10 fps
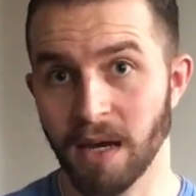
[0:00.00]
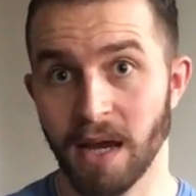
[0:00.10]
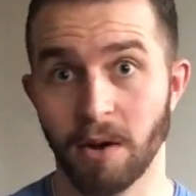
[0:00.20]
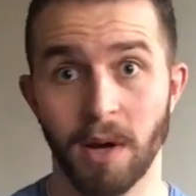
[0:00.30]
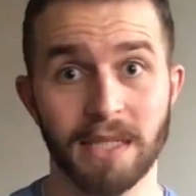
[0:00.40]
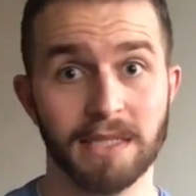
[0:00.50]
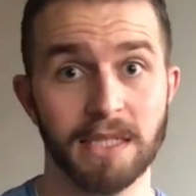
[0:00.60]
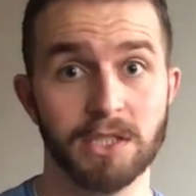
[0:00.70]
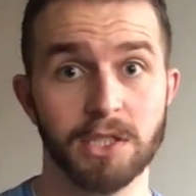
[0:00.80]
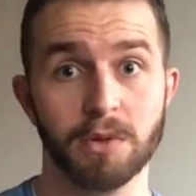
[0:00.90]
Now, I
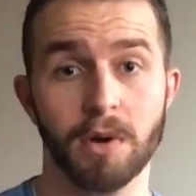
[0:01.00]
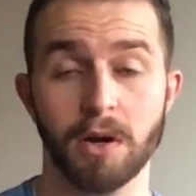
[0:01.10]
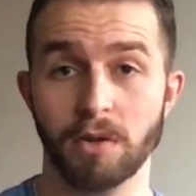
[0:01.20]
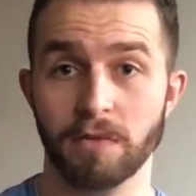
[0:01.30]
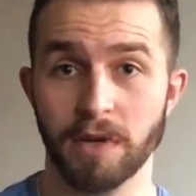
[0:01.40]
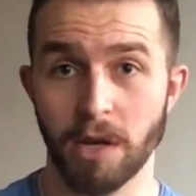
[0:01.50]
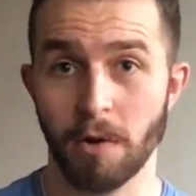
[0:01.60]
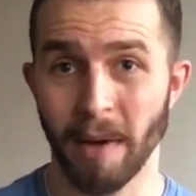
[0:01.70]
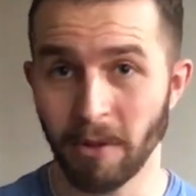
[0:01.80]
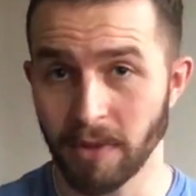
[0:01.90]
did do another
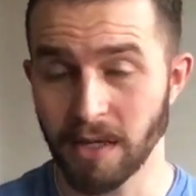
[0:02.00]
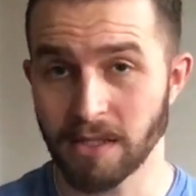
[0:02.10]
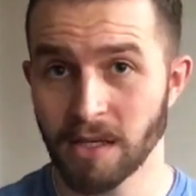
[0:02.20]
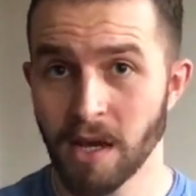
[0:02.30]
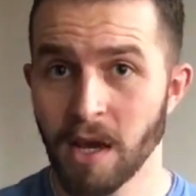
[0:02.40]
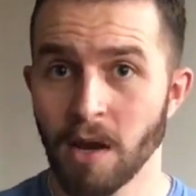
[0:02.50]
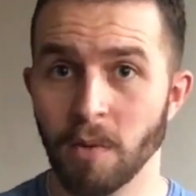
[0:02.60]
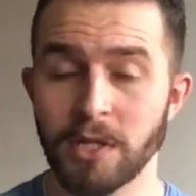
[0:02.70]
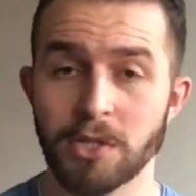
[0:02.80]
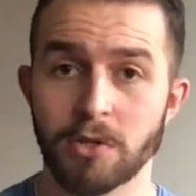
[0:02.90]
video about this,
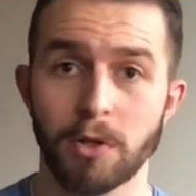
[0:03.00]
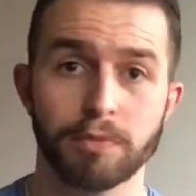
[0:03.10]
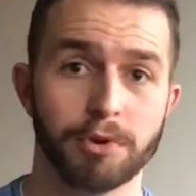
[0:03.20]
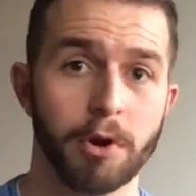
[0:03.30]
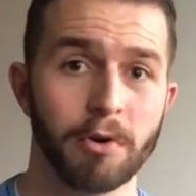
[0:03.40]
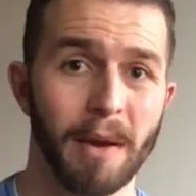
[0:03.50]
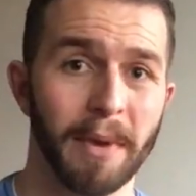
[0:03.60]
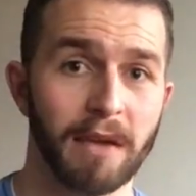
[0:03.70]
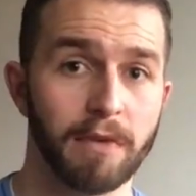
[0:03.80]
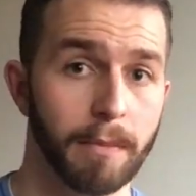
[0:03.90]
which is called
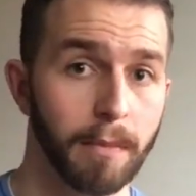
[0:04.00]
Programming for